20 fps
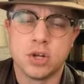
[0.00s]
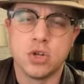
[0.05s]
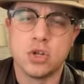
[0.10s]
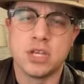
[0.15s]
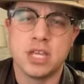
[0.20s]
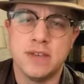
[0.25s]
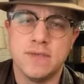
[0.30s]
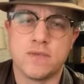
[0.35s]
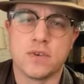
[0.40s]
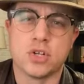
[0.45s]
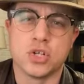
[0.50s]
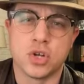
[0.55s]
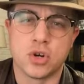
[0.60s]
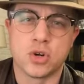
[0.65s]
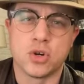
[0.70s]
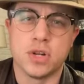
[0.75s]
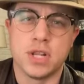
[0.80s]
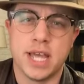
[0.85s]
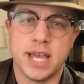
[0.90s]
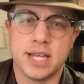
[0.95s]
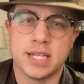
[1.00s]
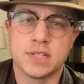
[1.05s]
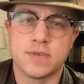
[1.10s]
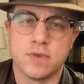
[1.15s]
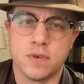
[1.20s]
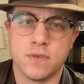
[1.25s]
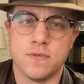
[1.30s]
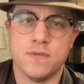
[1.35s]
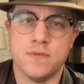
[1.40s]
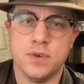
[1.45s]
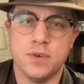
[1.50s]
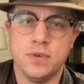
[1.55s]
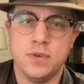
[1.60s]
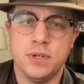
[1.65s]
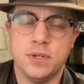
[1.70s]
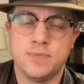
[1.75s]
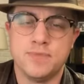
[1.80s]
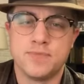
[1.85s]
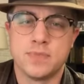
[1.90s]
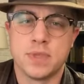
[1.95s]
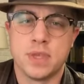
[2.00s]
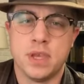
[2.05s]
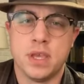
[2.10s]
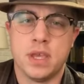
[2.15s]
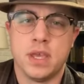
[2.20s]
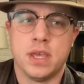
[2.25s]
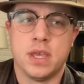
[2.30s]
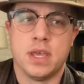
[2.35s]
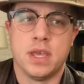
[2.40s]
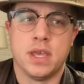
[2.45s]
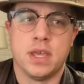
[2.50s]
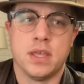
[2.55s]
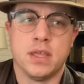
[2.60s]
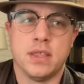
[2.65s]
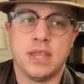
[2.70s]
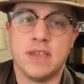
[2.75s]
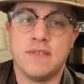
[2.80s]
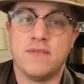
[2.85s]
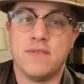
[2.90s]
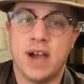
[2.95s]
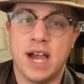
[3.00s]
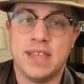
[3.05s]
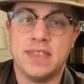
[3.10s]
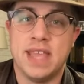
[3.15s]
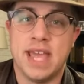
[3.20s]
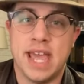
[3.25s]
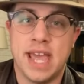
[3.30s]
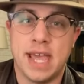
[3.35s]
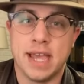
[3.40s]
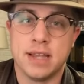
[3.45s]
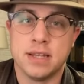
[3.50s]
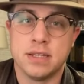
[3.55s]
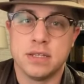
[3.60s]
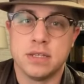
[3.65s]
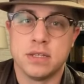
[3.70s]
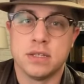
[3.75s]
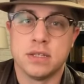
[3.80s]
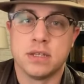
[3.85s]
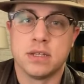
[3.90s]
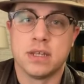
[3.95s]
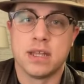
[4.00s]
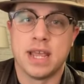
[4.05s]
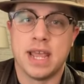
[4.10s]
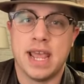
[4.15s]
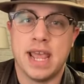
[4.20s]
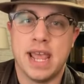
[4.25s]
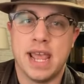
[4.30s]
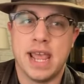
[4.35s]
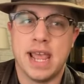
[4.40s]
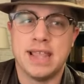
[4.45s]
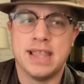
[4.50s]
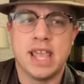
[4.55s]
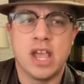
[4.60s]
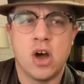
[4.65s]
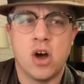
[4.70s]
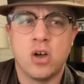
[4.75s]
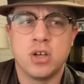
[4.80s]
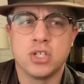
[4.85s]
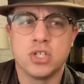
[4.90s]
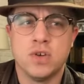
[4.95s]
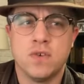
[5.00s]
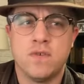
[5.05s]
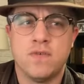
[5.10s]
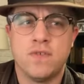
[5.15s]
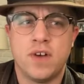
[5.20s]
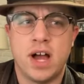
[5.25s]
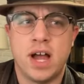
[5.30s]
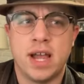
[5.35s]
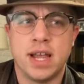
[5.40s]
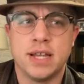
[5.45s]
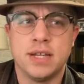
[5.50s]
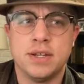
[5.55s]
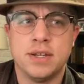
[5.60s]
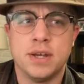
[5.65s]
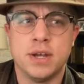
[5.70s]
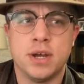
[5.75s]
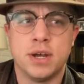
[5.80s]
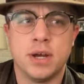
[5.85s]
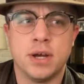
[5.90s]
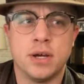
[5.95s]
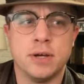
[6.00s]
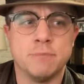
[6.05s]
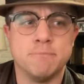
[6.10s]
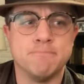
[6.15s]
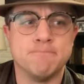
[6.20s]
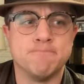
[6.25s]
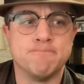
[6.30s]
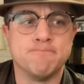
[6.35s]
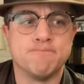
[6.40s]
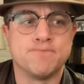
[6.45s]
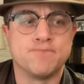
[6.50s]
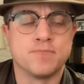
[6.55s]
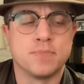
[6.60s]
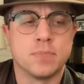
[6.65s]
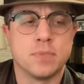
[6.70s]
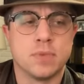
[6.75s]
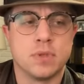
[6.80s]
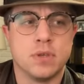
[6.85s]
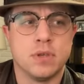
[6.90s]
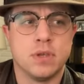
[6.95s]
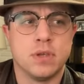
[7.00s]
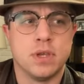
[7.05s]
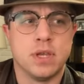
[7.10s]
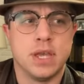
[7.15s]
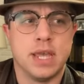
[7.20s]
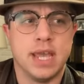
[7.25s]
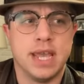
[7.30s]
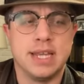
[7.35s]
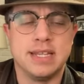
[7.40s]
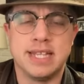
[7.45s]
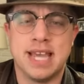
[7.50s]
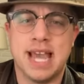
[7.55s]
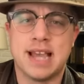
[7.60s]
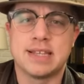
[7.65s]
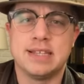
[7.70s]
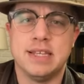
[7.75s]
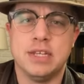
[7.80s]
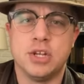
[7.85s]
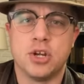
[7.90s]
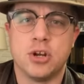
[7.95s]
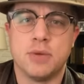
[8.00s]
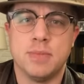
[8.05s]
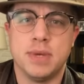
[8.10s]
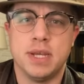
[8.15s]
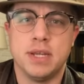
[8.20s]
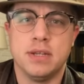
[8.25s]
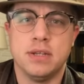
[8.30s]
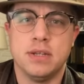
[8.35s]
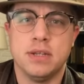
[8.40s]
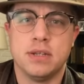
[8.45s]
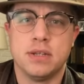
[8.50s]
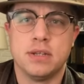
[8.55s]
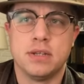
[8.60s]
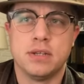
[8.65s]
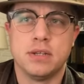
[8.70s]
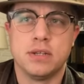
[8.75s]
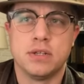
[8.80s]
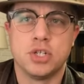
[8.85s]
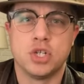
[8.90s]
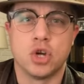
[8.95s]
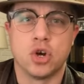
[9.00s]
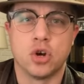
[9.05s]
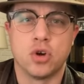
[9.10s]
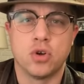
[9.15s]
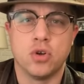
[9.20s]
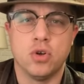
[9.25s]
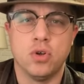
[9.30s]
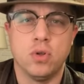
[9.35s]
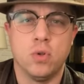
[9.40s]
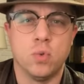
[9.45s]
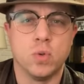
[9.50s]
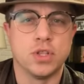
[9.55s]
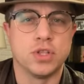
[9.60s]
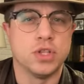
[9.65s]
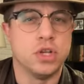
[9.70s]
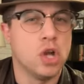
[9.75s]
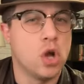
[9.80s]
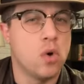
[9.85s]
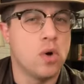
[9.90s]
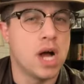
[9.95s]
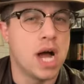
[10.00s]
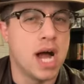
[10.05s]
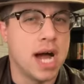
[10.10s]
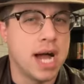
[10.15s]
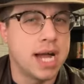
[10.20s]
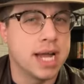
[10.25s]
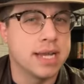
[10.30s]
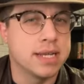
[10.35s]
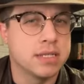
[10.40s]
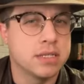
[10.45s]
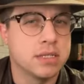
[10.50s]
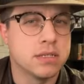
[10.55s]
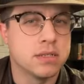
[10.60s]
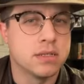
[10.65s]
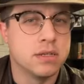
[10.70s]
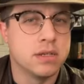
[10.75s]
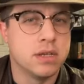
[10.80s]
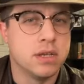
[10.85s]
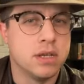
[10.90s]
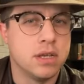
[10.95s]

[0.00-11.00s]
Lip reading: They're looking for turtle eggs for food. They find the eggs, and they also find a taxidermied turtle with no eyes.